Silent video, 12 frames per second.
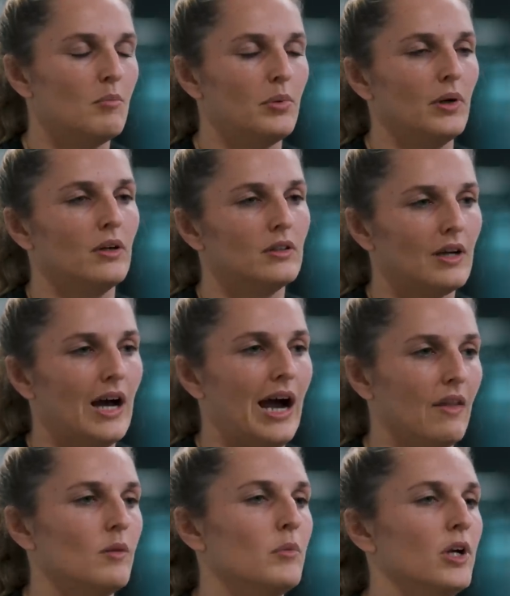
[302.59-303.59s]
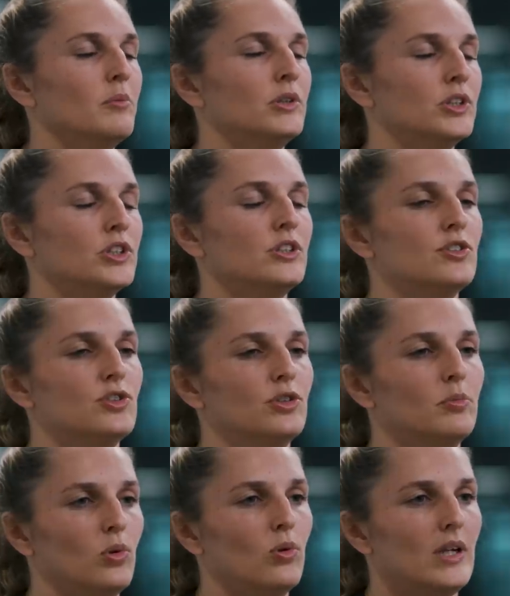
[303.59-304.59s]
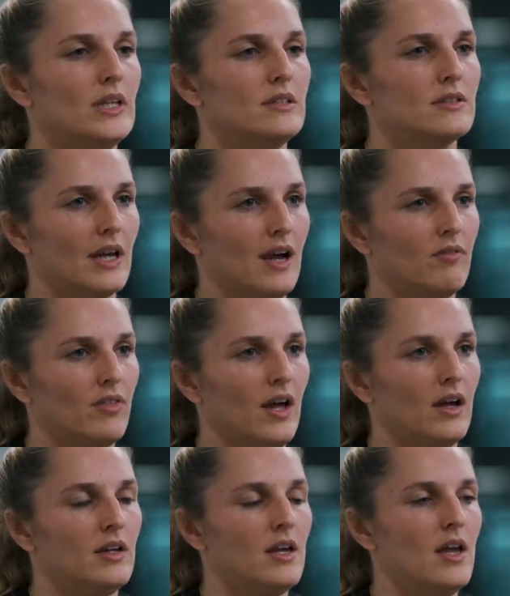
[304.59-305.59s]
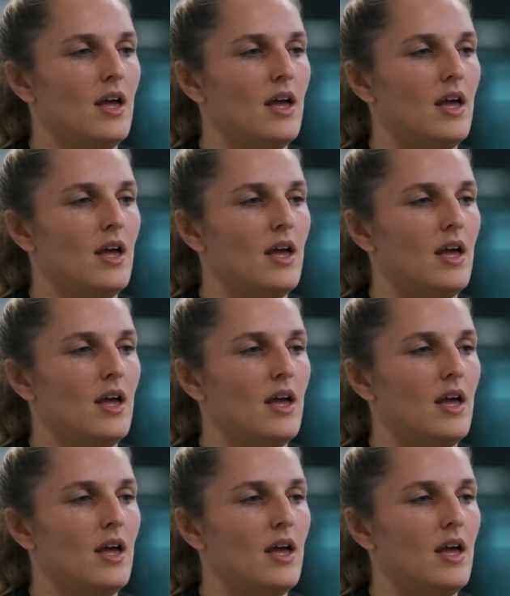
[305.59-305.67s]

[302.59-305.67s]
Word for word: but at the moment she's too poorly to have that,